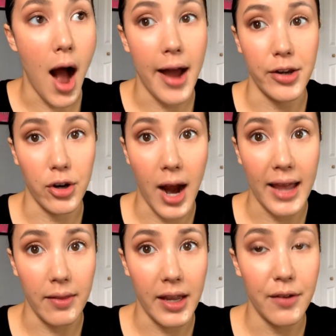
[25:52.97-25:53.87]
on your
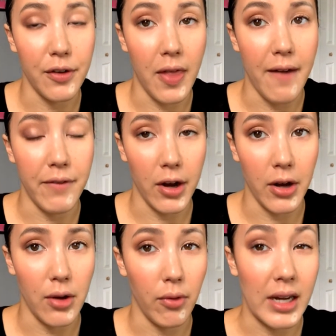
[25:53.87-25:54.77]
eyelid for that
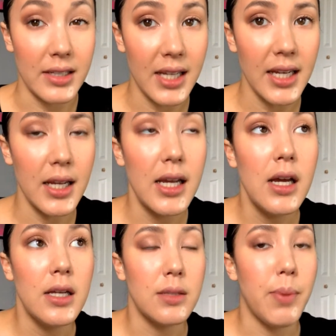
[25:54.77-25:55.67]
very reason.
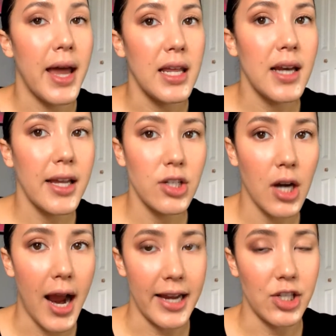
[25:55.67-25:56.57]
Depending on
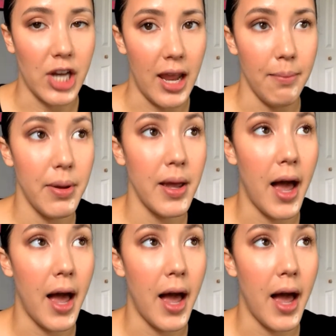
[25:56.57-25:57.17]
your eye shape,